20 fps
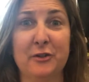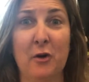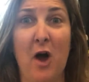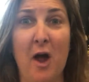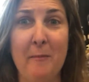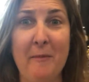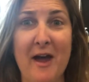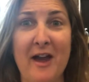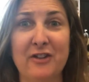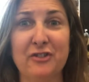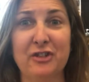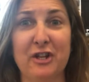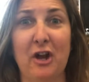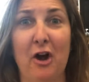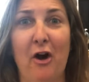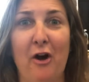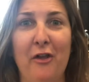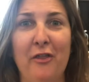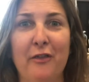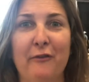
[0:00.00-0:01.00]
So I'm
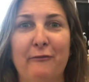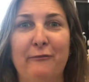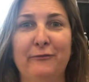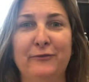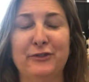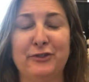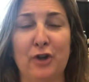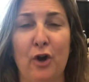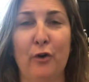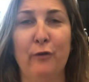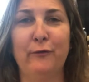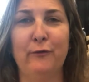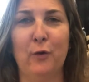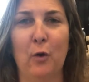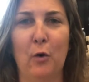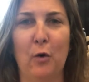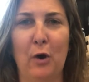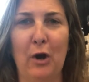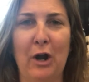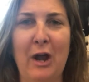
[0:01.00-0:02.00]
actually on the show
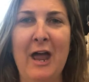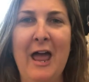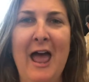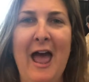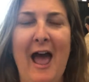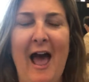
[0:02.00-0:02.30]
floor